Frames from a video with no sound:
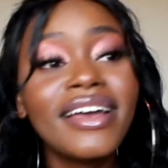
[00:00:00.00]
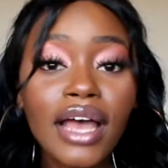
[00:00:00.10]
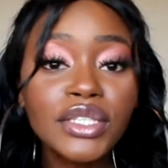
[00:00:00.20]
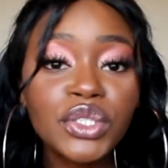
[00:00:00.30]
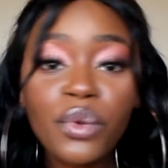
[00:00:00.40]

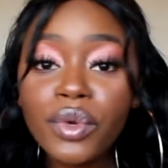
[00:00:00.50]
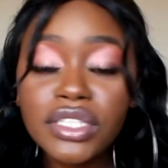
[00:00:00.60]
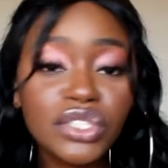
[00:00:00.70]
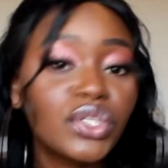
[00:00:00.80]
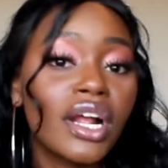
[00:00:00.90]
and so
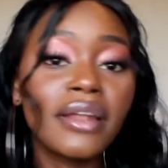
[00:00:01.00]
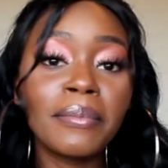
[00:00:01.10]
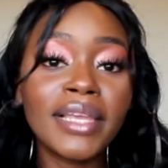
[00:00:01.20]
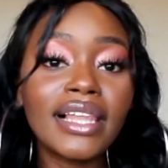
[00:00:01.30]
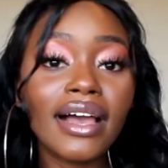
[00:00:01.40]
we're just trying
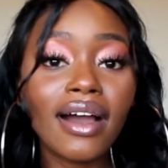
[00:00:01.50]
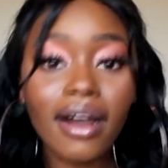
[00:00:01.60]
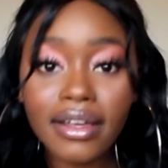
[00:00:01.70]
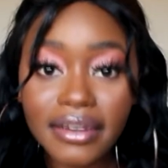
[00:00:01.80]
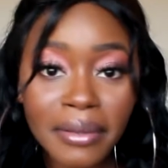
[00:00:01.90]
to be
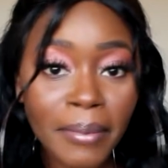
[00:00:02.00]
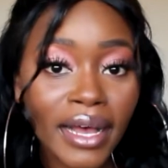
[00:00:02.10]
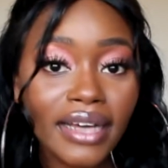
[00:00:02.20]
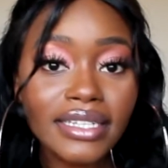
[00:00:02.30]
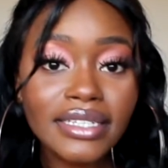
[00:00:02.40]
lighthearted
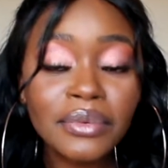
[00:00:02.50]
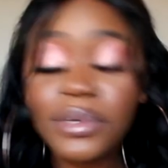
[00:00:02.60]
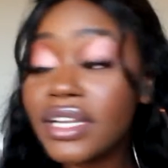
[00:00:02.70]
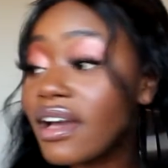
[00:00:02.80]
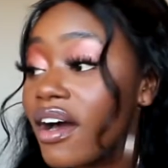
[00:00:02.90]
about it.
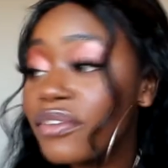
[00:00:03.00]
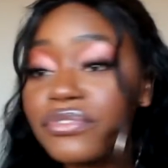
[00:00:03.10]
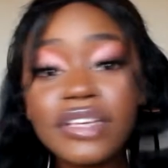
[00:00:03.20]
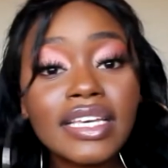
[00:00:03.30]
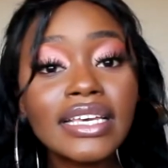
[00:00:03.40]
We're
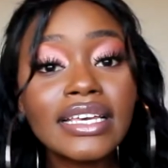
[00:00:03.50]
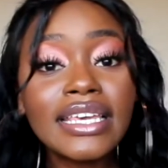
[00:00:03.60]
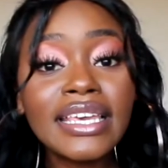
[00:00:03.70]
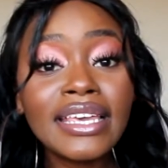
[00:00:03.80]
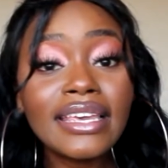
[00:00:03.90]
laughing,
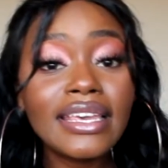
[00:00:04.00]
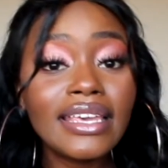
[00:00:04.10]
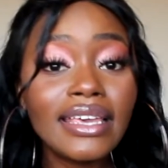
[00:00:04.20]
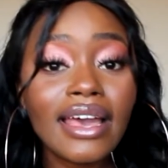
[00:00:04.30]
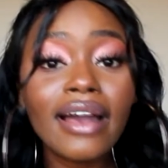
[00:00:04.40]

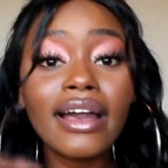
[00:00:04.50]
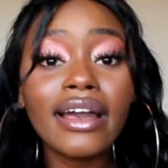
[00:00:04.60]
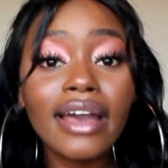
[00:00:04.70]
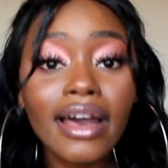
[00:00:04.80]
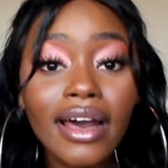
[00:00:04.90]
kiki,
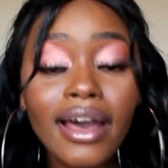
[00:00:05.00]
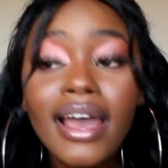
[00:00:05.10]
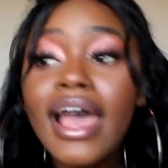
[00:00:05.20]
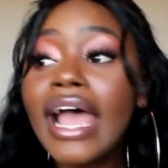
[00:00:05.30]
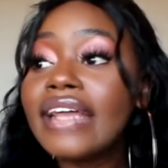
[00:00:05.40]
ka,
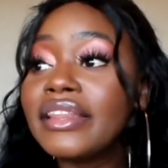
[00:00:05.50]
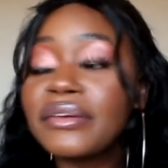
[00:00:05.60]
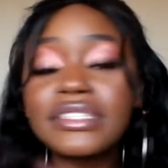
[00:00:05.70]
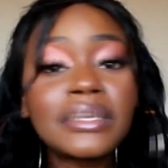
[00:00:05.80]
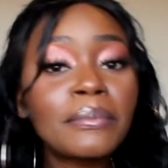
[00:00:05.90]
and
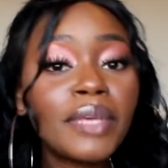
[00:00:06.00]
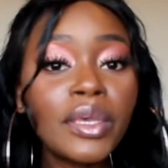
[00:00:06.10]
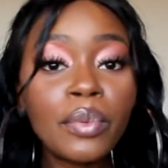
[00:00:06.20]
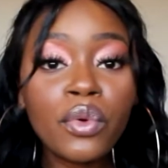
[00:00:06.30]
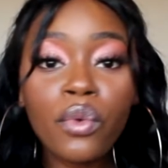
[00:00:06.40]
there are some
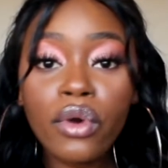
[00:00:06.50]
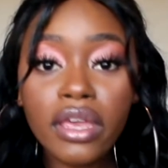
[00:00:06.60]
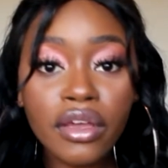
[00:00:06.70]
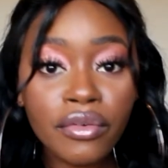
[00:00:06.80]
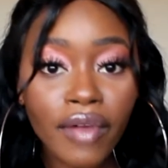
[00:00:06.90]
people
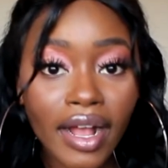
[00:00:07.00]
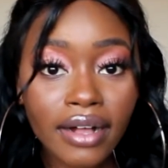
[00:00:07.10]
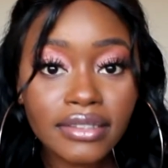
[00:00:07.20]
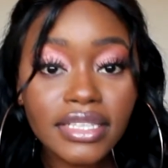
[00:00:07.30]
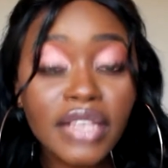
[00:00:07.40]
walking
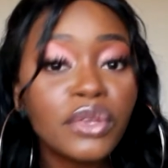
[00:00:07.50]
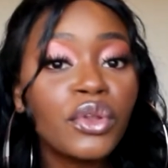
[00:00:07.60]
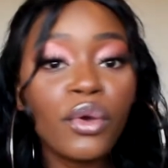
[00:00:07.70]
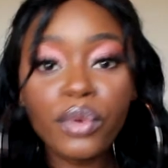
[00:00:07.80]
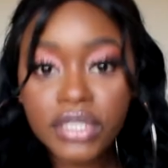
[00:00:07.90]
around, and
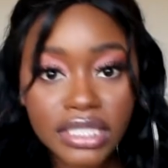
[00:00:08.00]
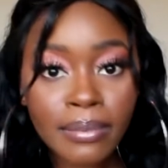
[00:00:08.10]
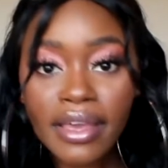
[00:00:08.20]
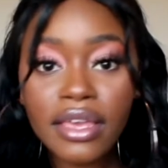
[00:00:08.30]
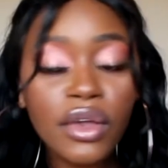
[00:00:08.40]
we're just
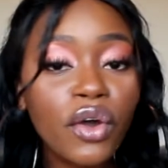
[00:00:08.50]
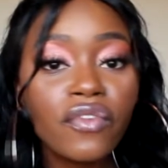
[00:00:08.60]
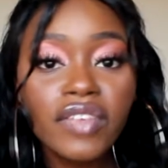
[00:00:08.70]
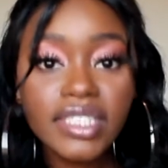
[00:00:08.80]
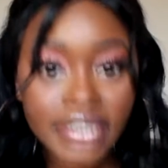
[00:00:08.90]
making
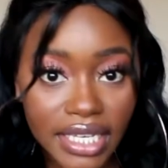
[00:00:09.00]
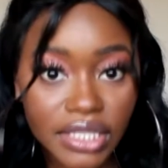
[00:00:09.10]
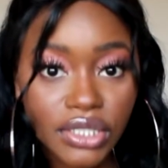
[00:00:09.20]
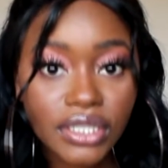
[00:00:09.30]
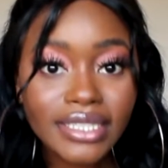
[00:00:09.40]

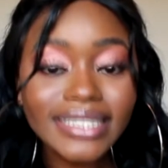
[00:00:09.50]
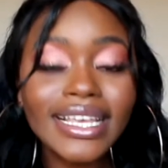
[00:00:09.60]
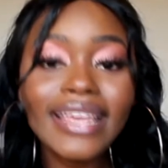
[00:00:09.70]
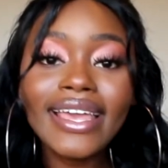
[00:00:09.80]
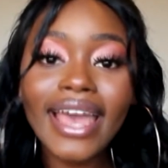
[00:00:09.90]
conversation,
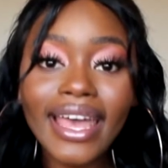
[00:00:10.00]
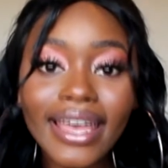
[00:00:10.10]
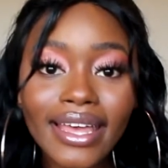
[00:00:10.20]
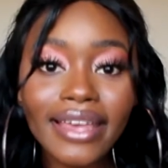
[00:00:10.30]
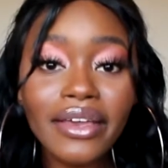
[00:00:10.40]
saying,
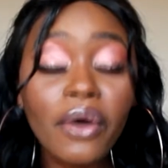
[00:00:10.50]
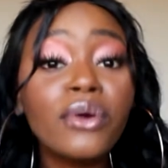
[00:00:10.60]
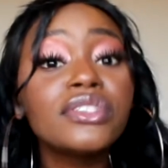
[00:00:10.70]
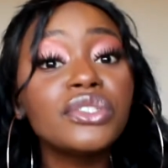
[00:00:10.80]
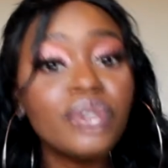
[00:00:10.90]
hey,
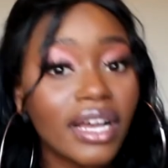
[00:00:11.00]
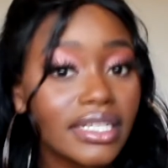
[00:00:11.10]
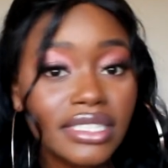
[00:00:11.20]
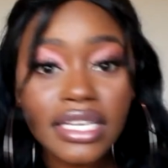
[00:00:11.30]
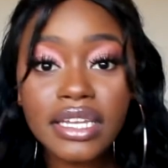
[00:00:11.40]
oh, did you
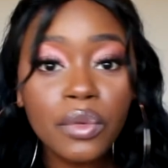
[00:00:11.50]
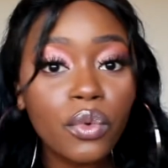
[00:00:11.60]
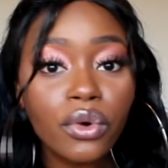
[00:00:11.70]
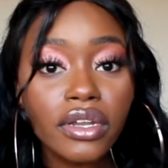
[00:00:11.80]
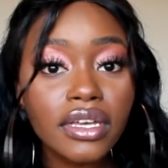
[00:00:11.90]
guys see any
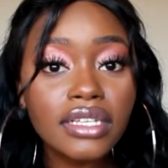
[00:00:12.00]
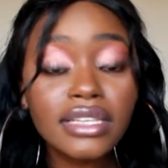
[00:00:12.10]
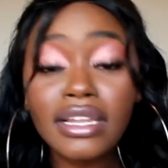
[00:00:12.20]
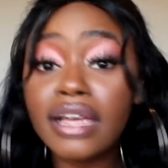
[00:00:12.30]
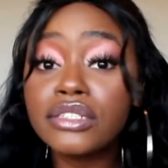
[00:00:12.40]
water?
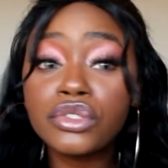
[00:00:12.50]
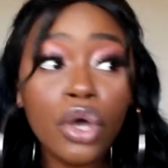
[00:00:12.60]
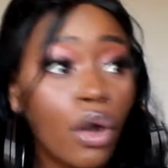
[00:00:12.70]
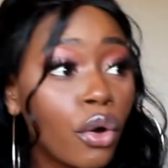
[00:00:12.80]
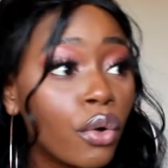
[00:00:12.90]
They're like,
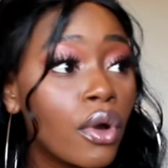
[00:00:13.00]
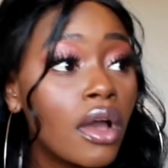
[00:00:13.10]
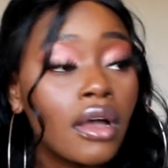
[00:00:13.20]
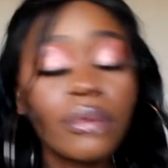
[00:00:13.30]
no.